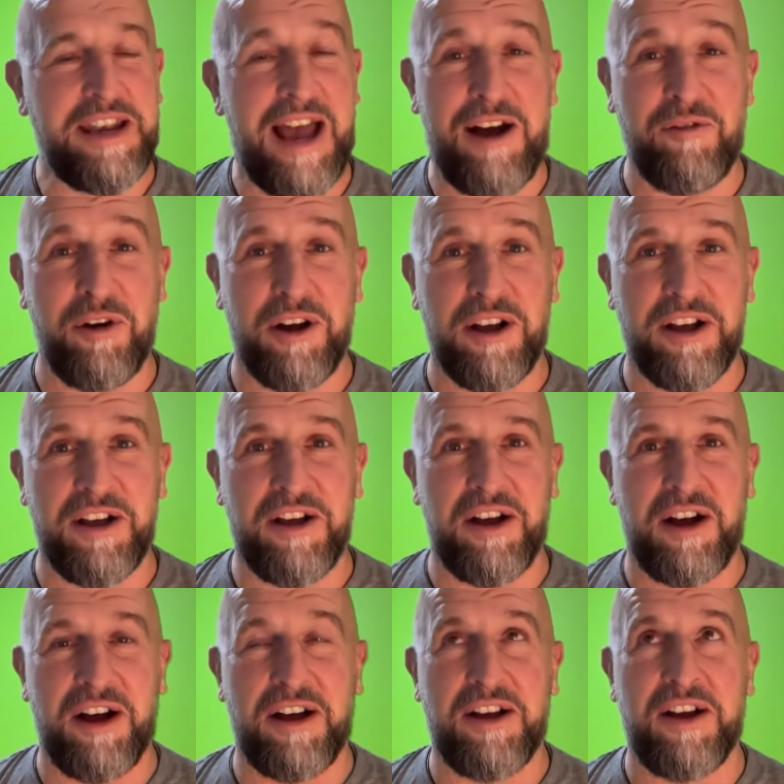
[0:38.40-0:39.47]
Now,
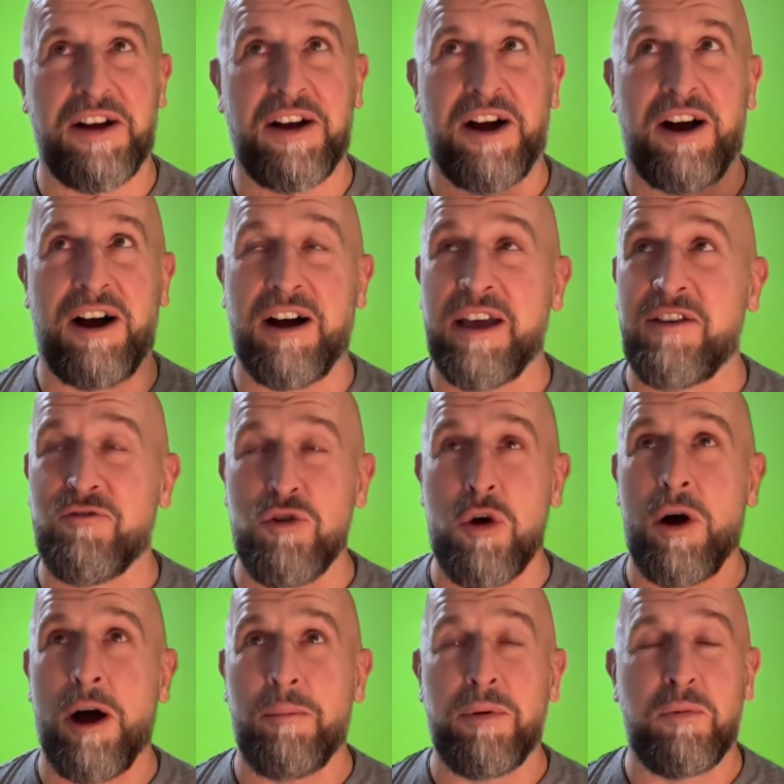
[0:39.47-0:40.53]
I
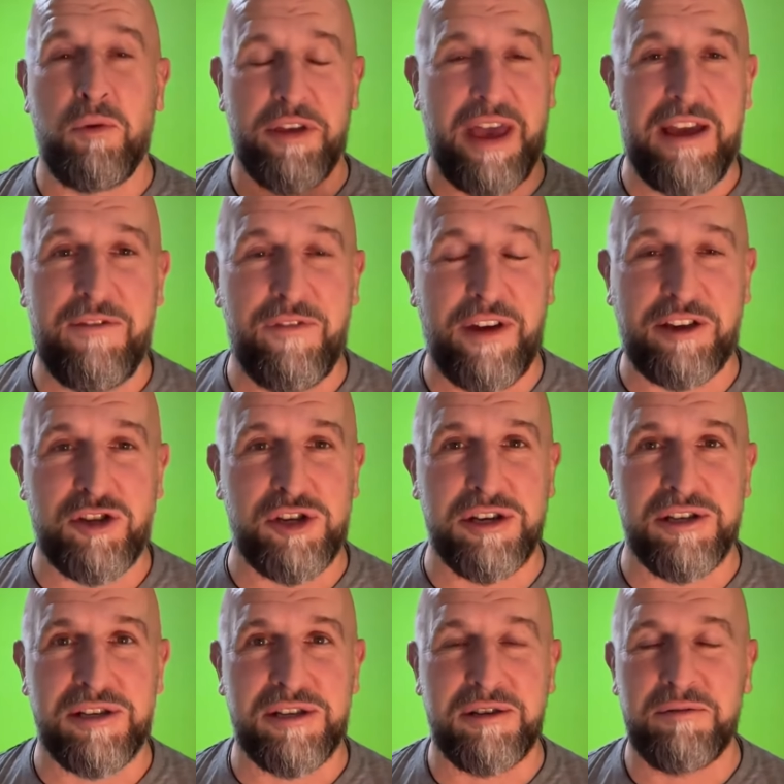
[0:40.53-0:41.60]
grew up with A
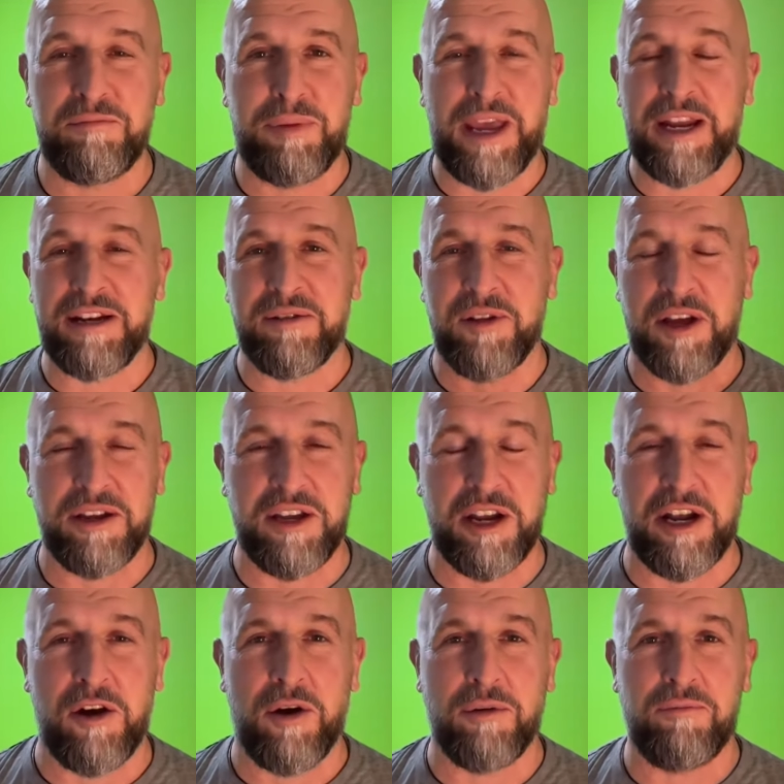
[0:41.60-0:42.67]
fixtures being
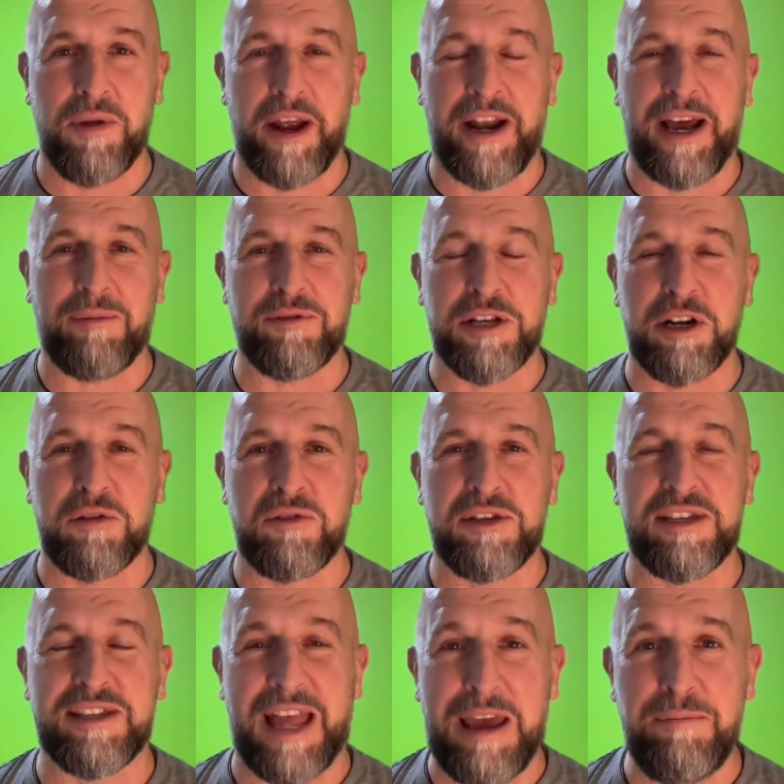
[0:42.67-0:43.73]
an absolute
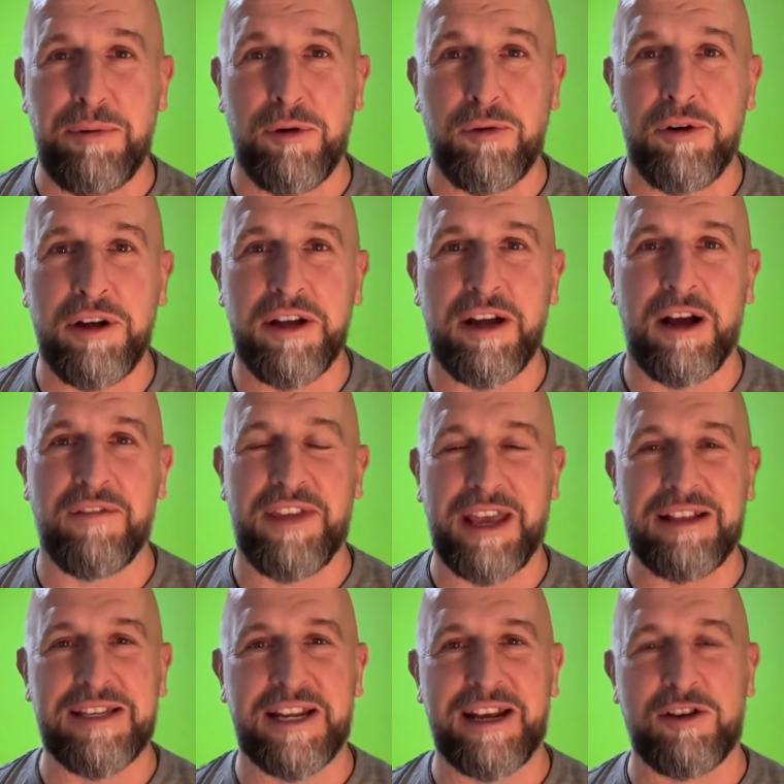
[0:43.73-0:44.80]
staple of
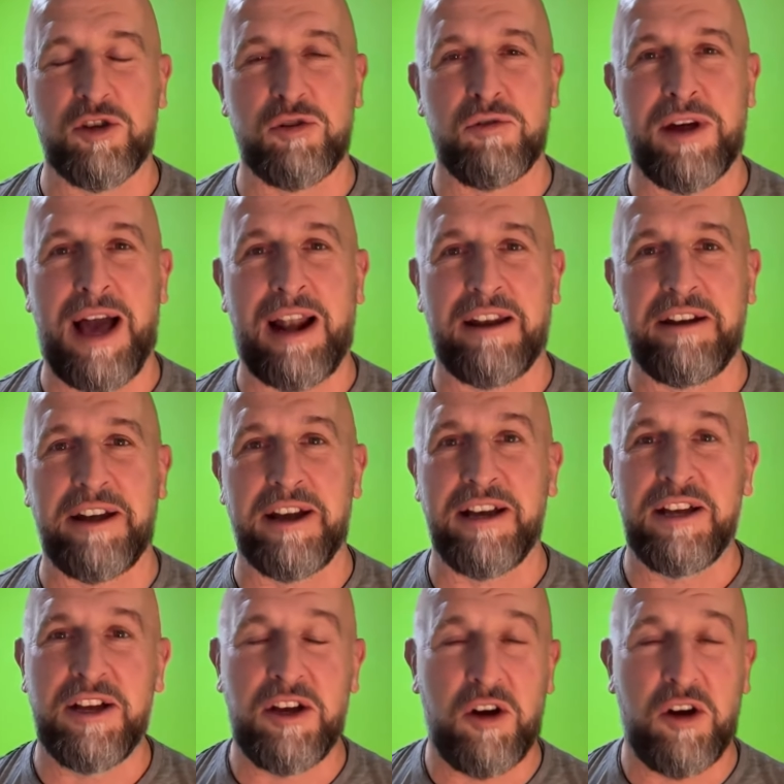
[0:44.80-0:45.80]
the international calendar.